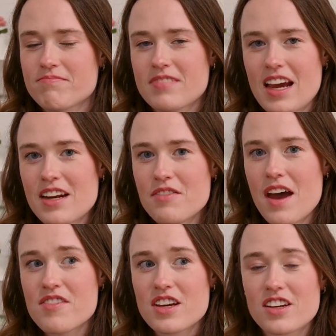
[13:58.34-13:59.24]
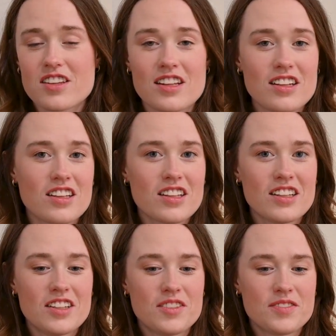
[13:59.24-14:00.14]
kind of having a
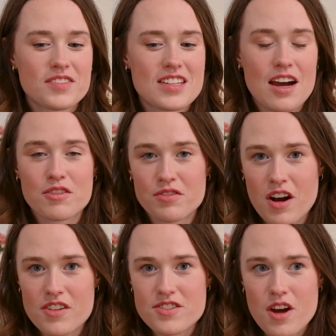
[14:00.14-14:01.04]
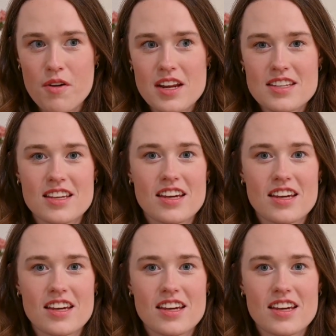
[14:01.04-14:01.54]
little downfall. So it is a